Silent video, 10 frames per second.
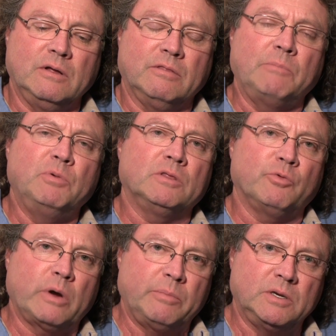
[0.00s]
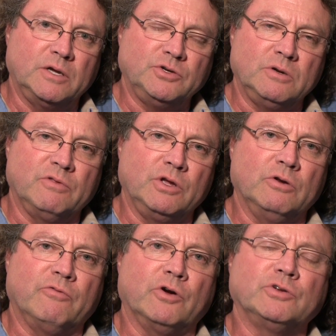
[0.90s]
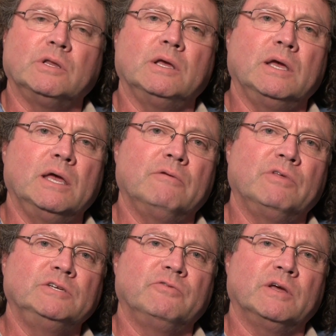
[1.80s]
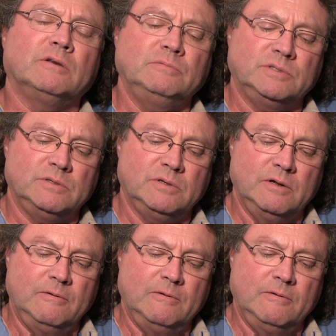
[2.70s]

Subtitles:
They put the reputation of the university ahead of these victims.